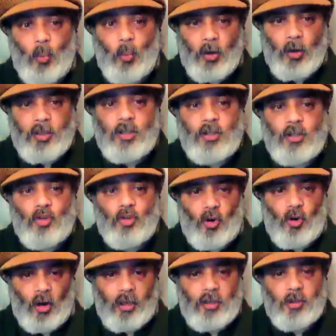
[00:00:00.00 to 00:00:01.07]
What is it
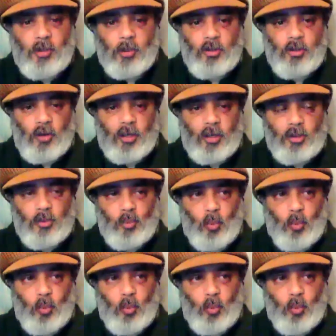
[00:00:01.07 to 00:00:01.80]
trying to address?